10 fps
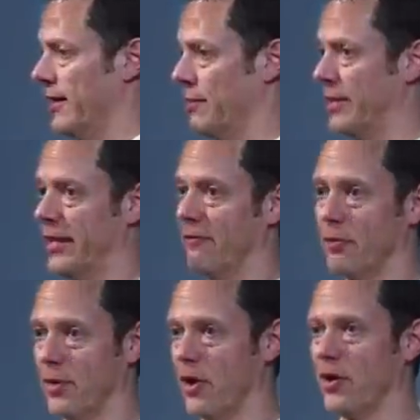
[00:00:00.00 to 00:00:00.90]
And I mean
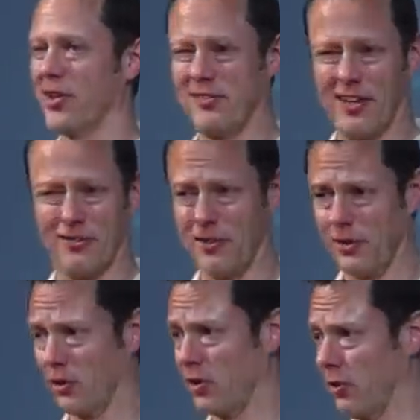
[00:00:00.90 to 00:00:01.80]
that from the heart. It sounds a
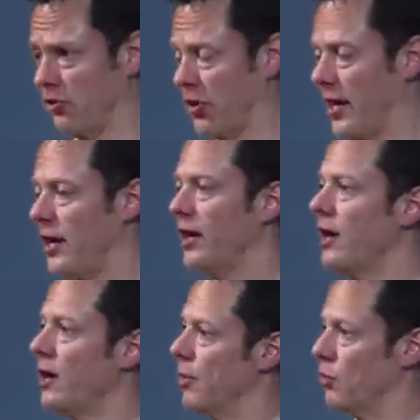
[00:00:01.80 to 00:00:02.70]
little cliche,
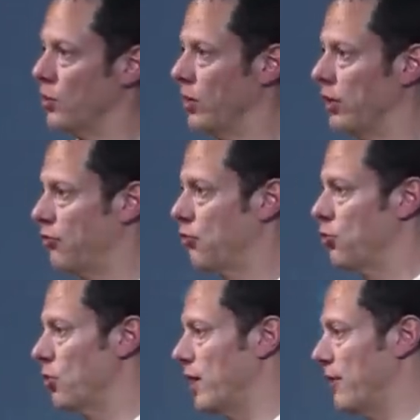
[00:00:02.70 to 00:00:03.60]
but it really is true.